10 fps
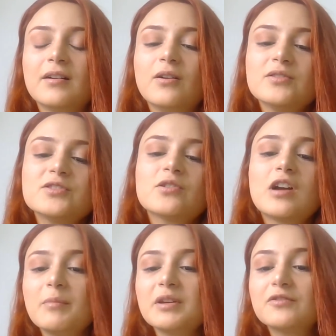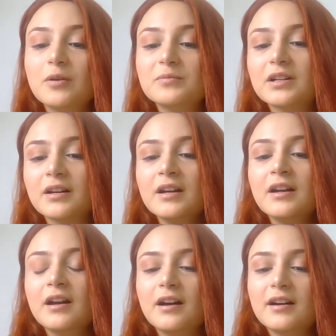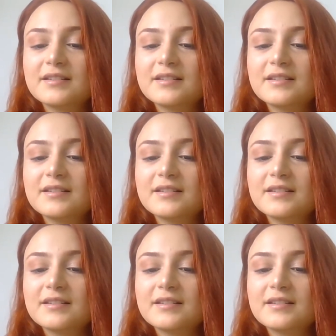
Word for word: also coming from the uh,